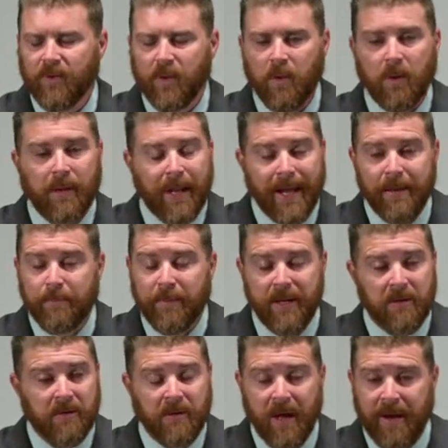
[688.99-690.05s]
Lord, let it be
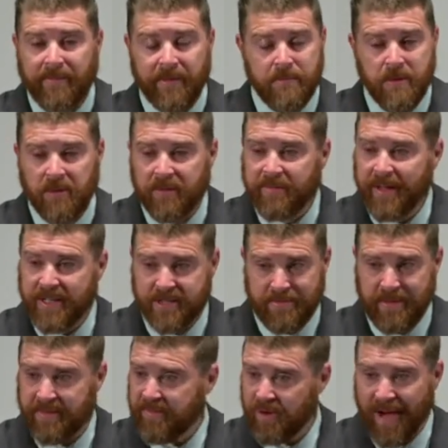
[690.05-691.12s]
your love that motivates
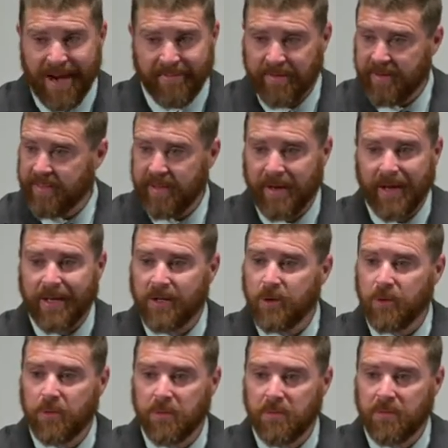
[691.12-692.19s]
me for everything I
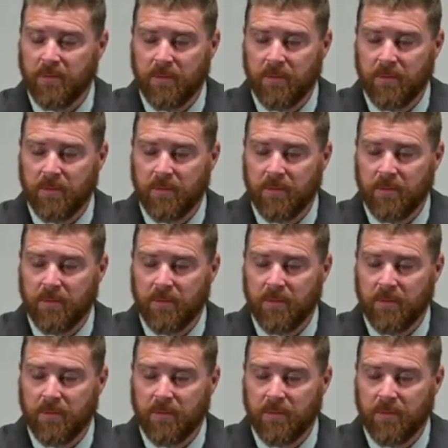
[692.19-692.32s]
do.